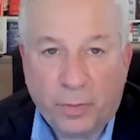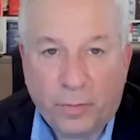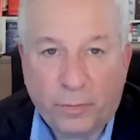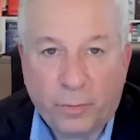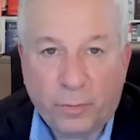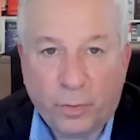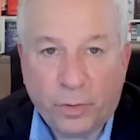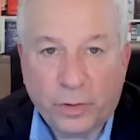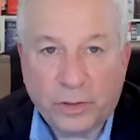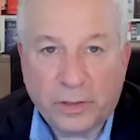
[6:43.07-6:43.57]
Of
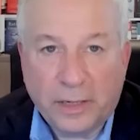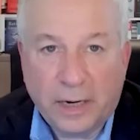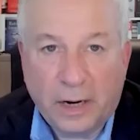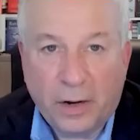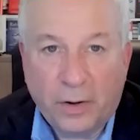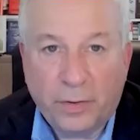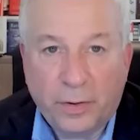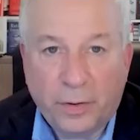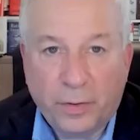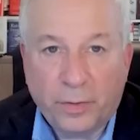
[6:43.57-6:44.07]
course,
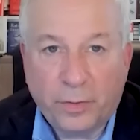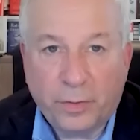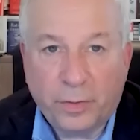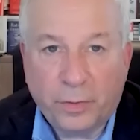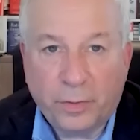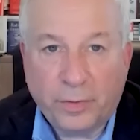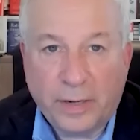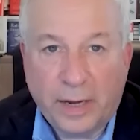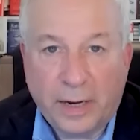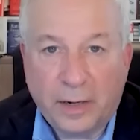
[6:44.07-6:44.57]
now they're
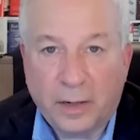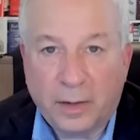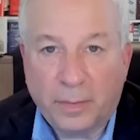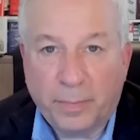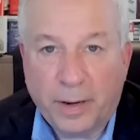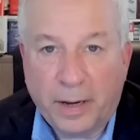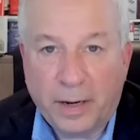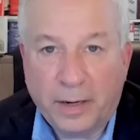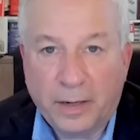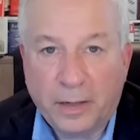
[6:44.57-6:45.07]
data
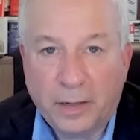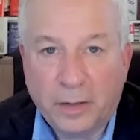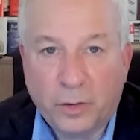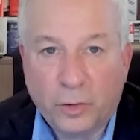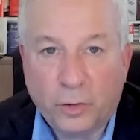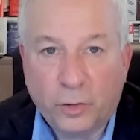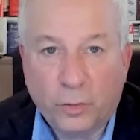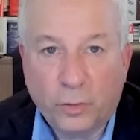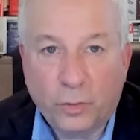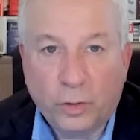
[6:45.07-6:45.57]
dependent.
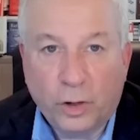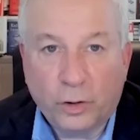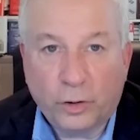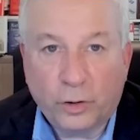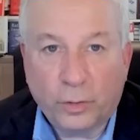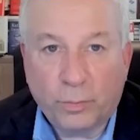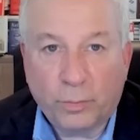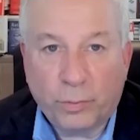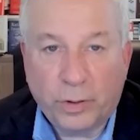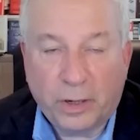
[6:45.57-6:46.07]
They're no
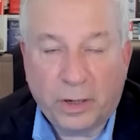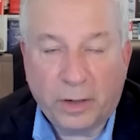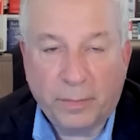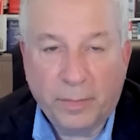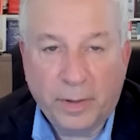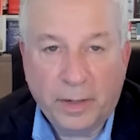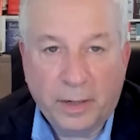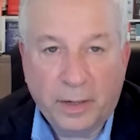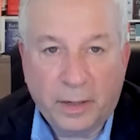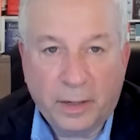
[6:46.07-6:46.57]
longer
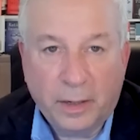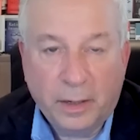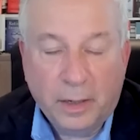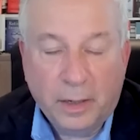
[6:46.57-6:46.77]
pre-committing.